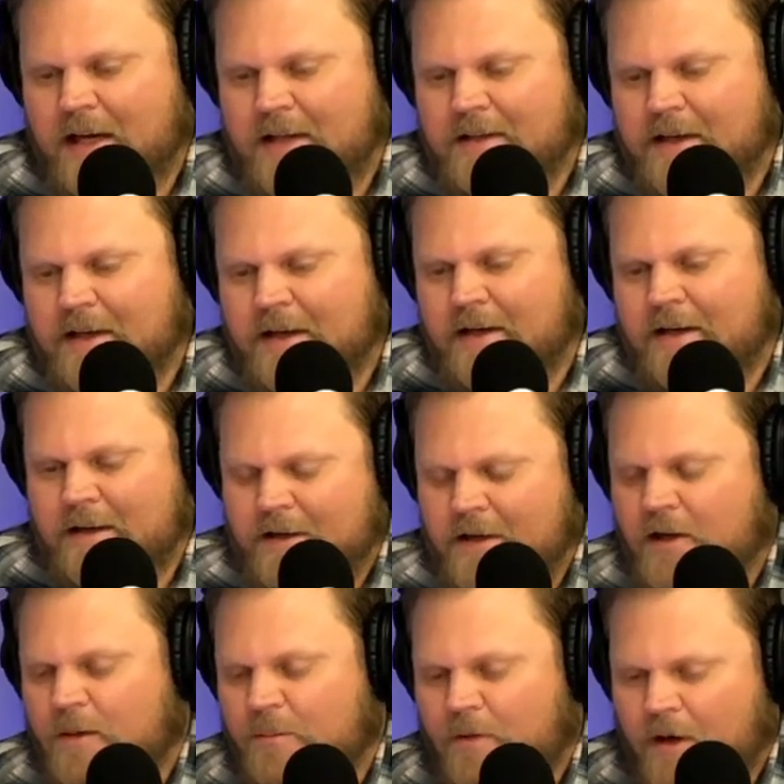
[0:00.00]
there and you
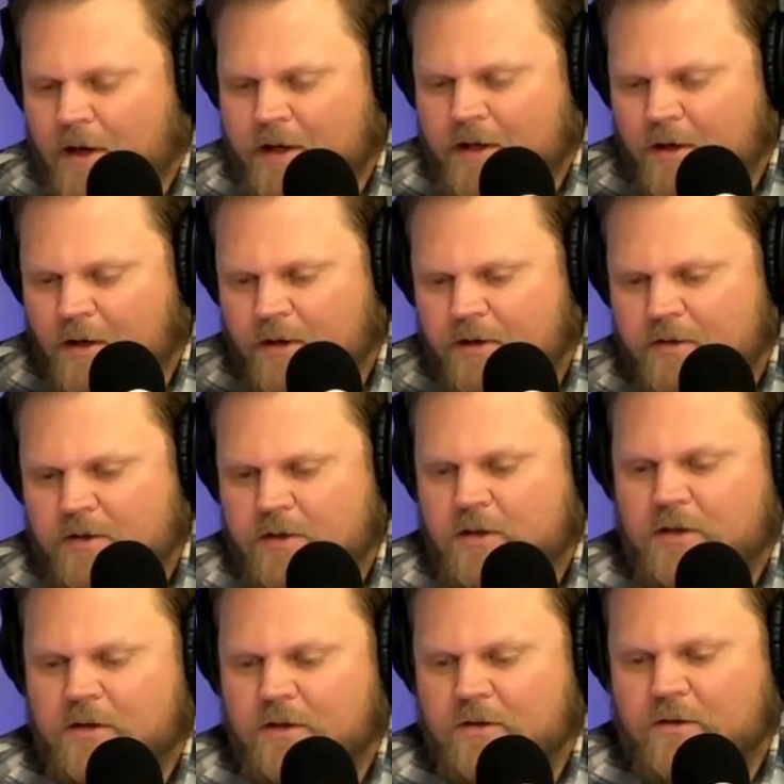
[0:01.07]
know, I pray. You, know, you, uh-huh.
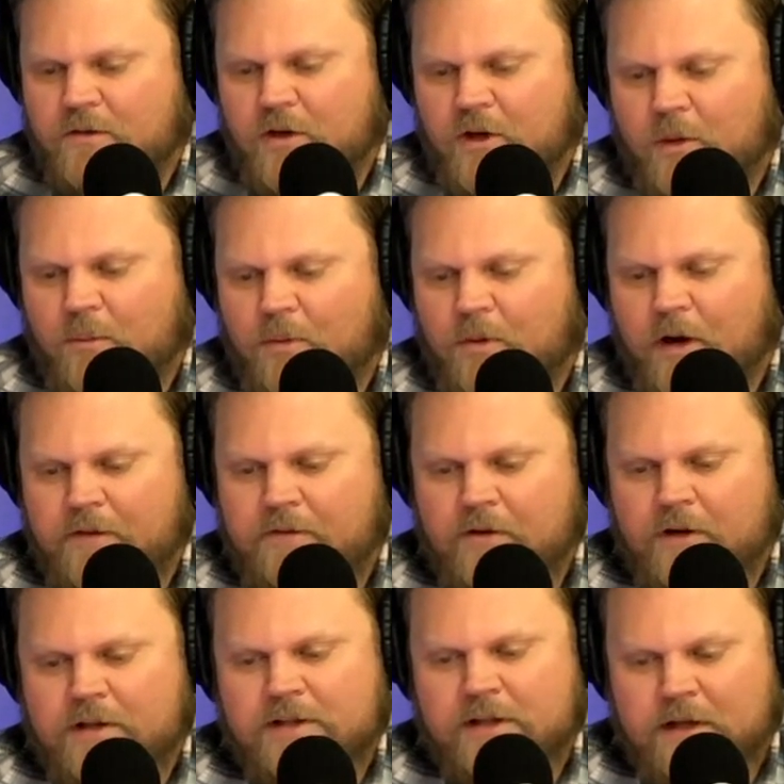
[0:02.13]
you if you don't pray for
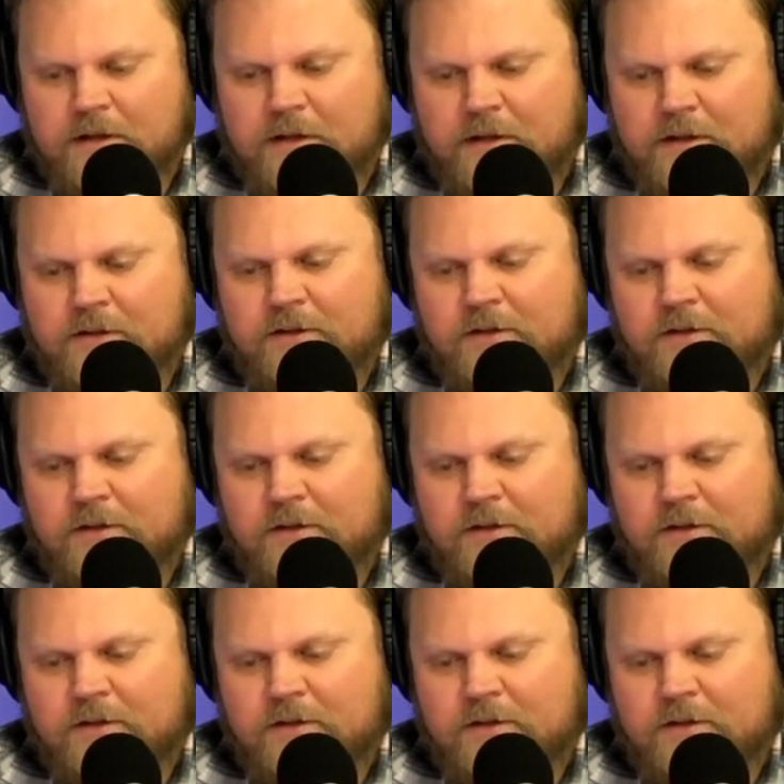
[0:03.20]
insight, then right.